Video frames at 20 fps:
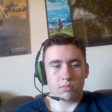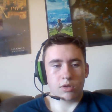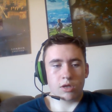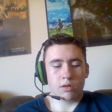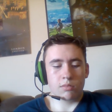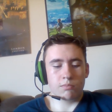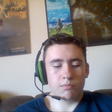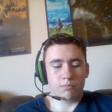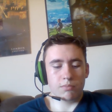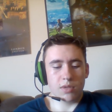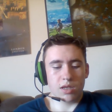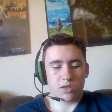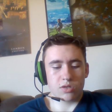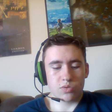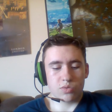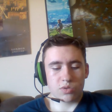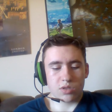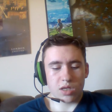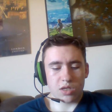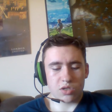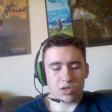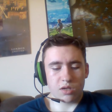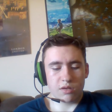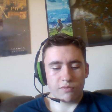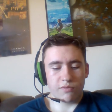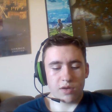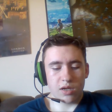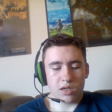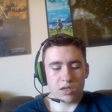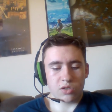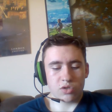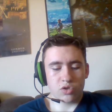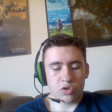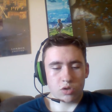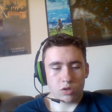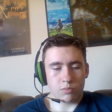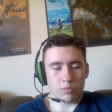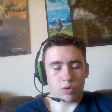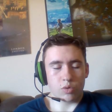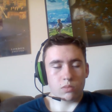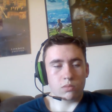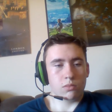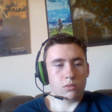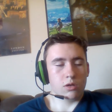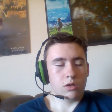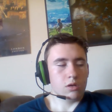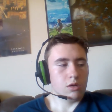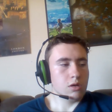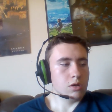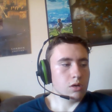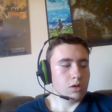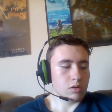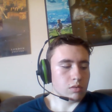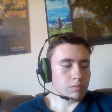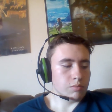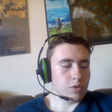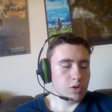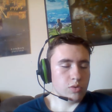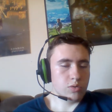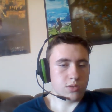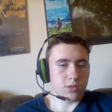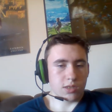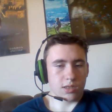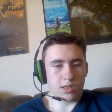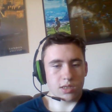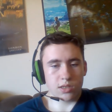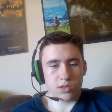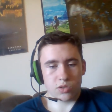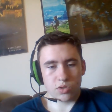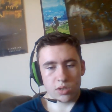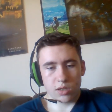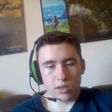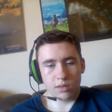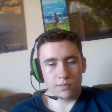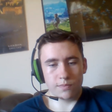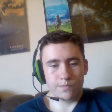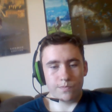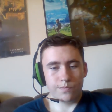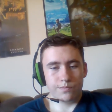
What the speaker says: Maths was actually fairly enjoyable. Computing and history.